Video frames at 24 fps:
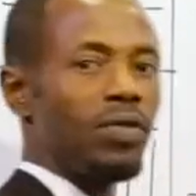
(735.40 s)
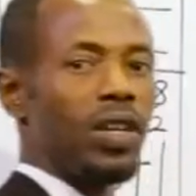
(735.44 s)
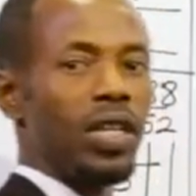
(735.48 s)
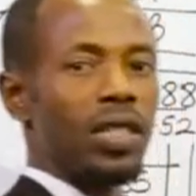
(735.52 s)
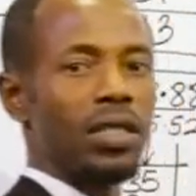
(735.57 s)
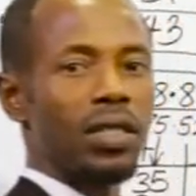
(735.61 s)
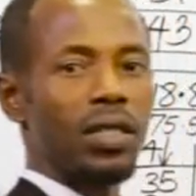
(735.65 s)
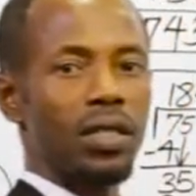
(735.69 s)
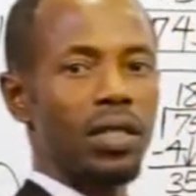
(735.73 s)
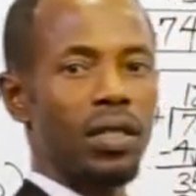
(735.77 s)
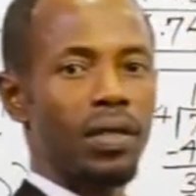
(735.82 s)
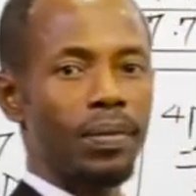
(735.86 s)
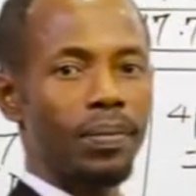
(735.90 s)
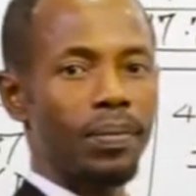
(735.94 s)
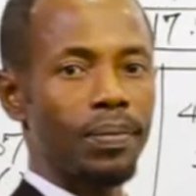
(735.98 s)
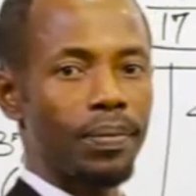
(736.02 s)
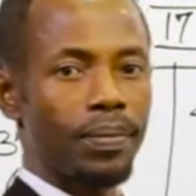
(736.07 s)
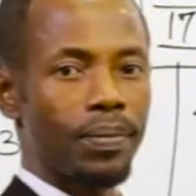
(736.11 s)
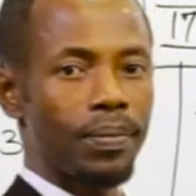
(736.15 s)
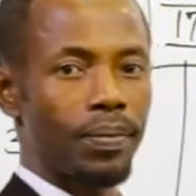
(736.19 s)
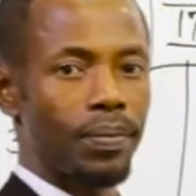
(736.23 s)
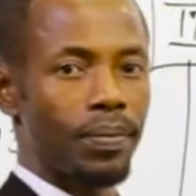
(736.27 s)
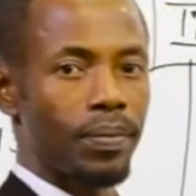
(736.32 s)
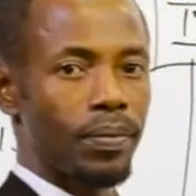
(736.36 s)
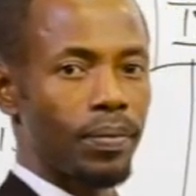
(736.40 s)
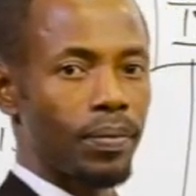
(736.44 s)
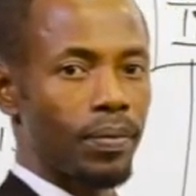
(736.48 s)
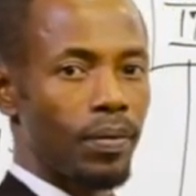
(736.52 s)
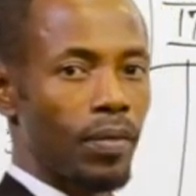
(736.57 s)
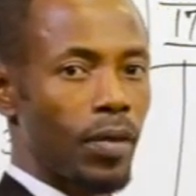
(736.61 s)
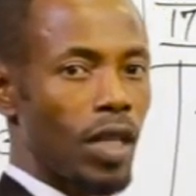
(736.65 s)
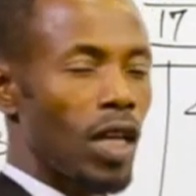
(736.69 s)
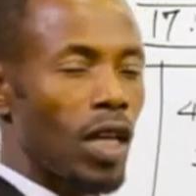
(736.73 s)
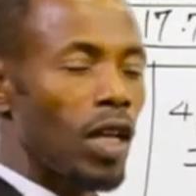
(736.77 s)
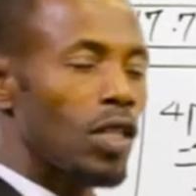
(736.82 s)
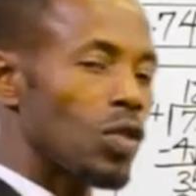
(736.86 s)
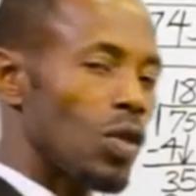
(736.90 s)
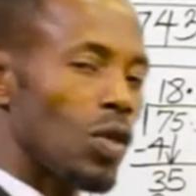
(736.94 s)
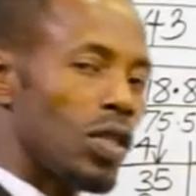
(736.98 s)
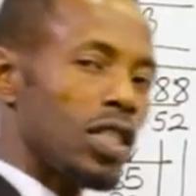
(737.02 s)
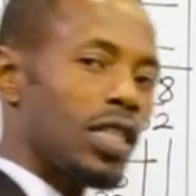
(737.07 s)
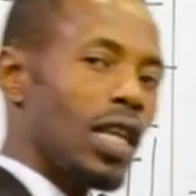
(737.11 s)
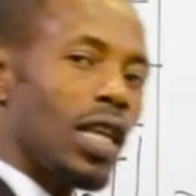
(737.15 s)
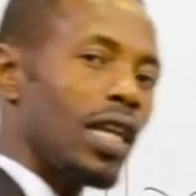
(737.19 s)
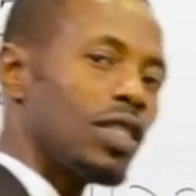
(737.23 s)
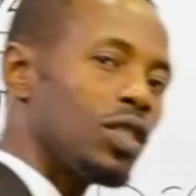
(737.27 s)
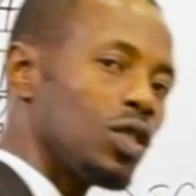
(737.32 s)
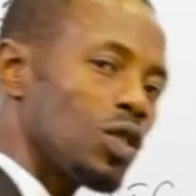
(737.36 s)
rate. So this
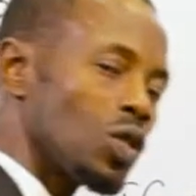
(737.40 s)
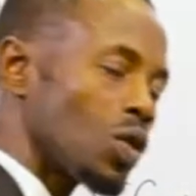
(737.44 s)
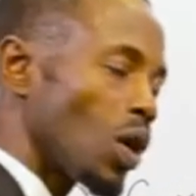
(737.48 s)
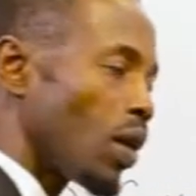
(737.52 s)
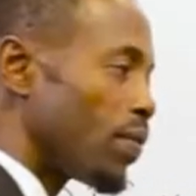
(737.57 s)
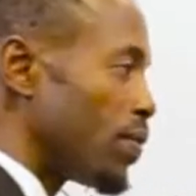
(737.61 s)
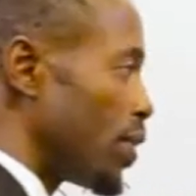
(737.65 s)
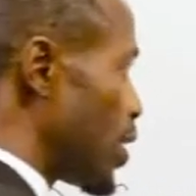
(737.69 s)
is how you solve